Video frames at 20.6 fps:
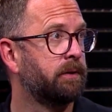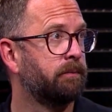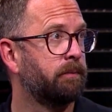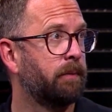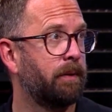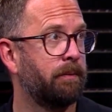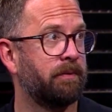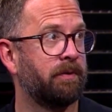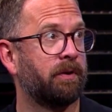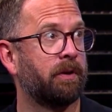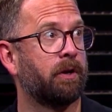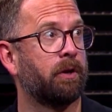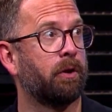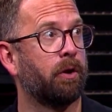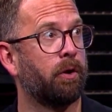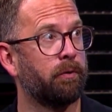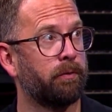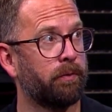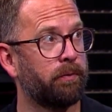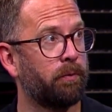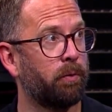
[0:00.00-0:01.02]
Maybe even a little
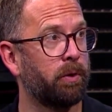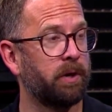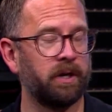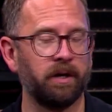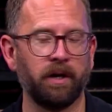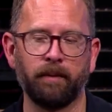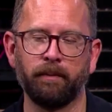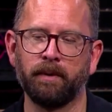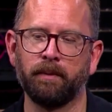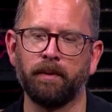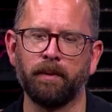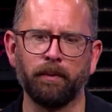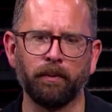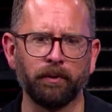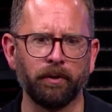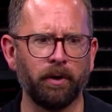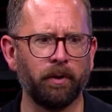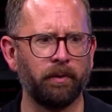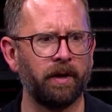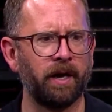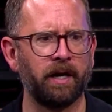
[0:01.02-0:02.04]
over 40. Not many people
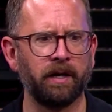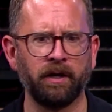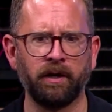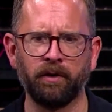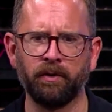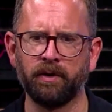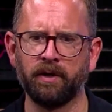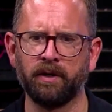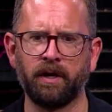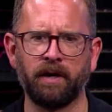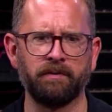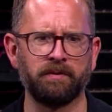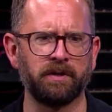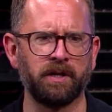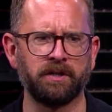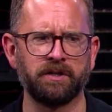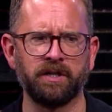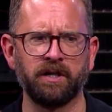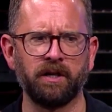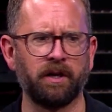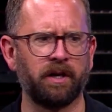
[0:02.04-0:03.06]
know that. I
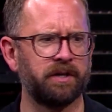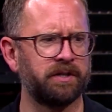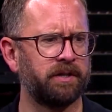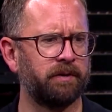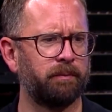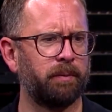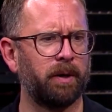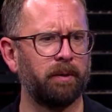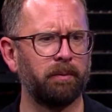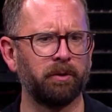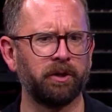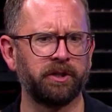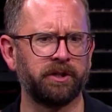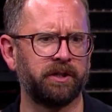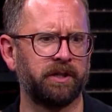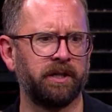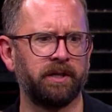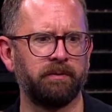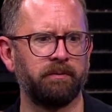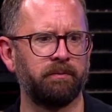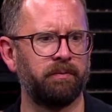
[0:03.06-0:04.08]
see a lot of stuff
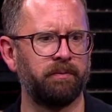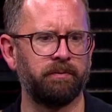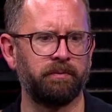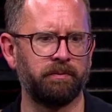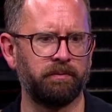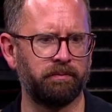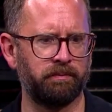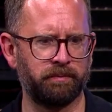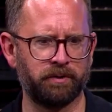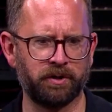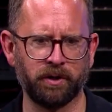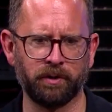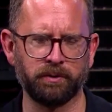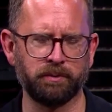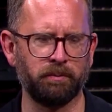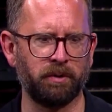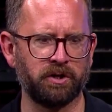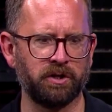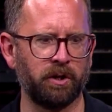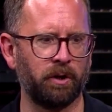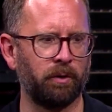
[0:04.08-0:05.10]
published that shows
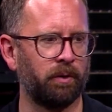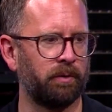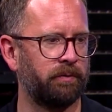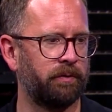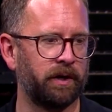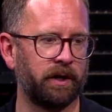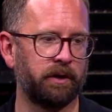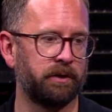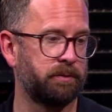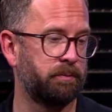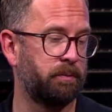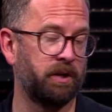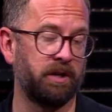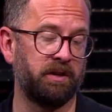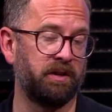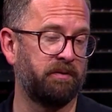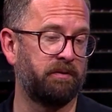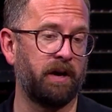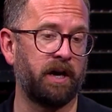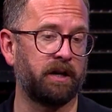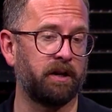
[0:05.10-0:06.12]
much lower figures, but
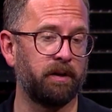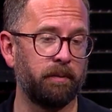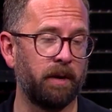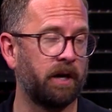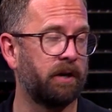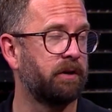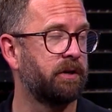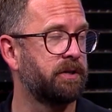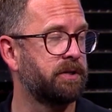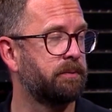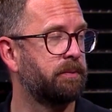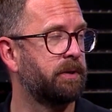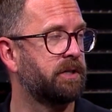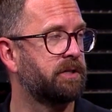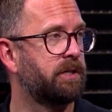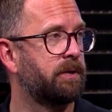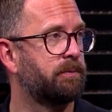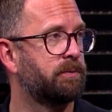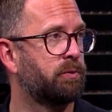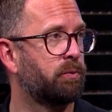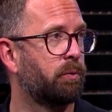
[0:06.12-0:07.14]
the fact of the matter is the
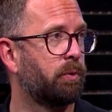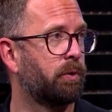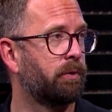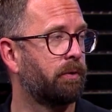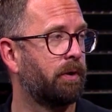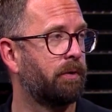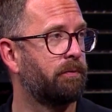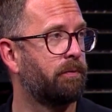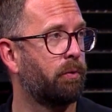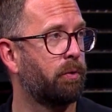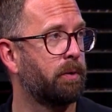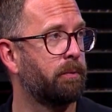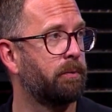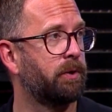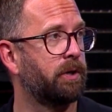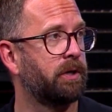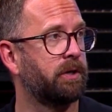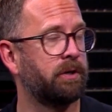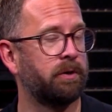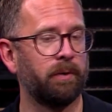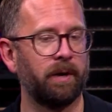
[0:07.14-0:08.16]
biggest teams in the world are around 40
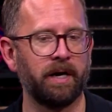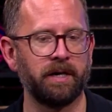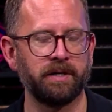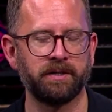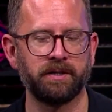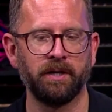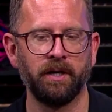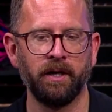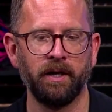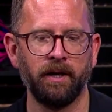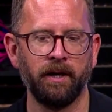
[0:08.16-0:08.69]
million US.